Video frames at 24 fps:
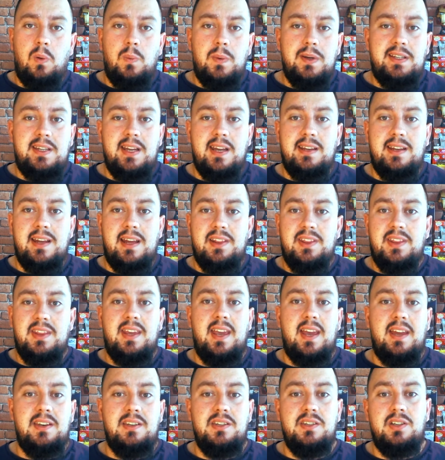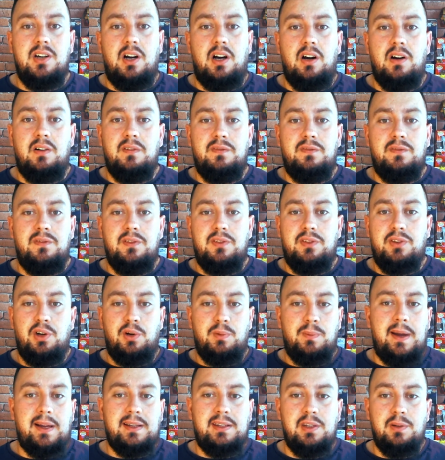we did at the end of Thor
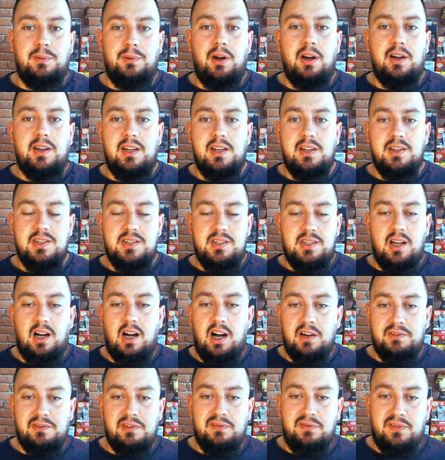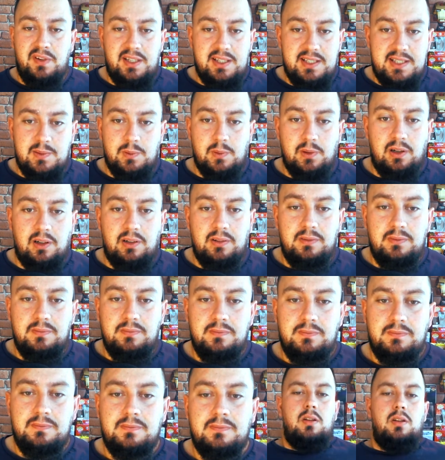Ragnarok and at the start of Infinity War.
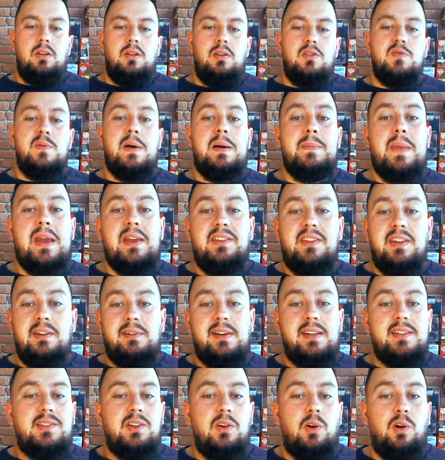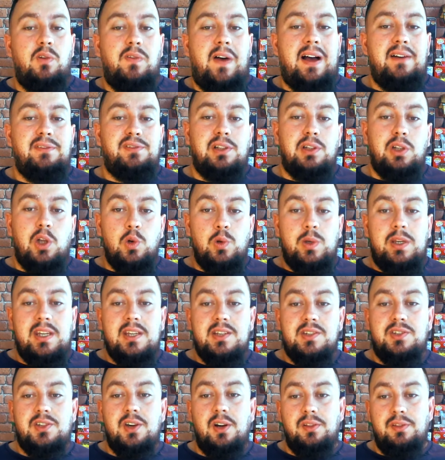So my main theory is sort of after Loki
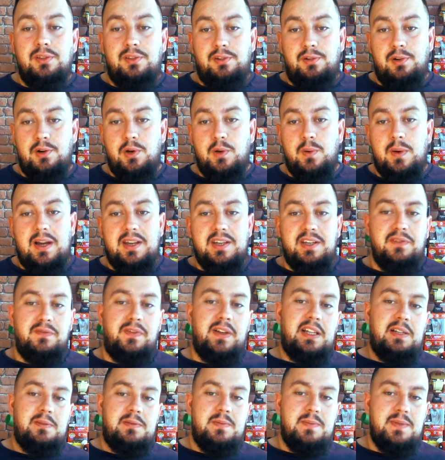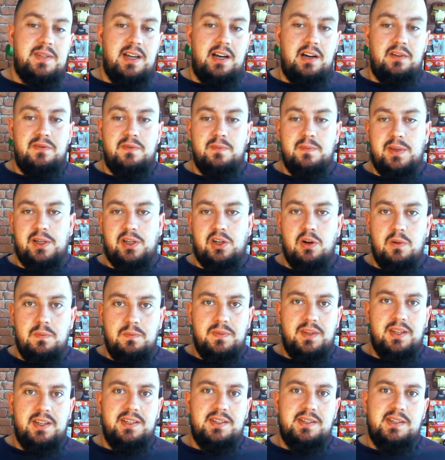has gone through and developed himself and
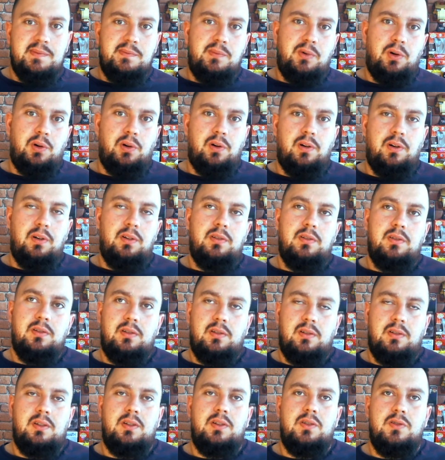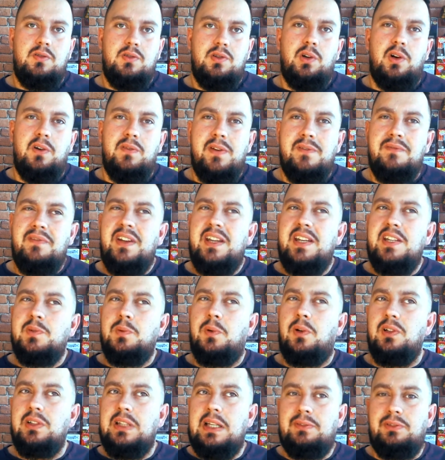become this more sort of Infinity
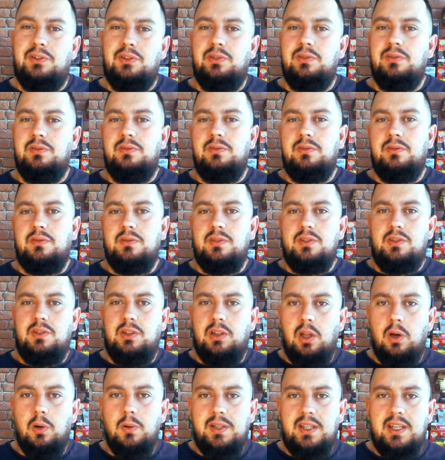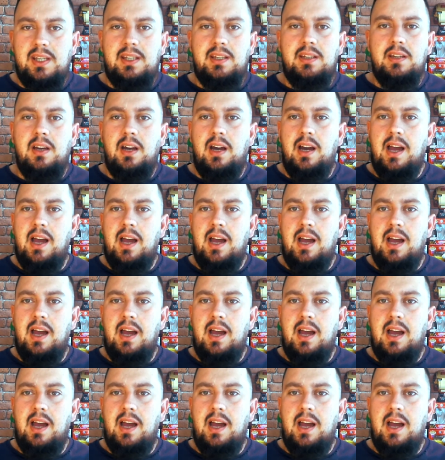War level Loki,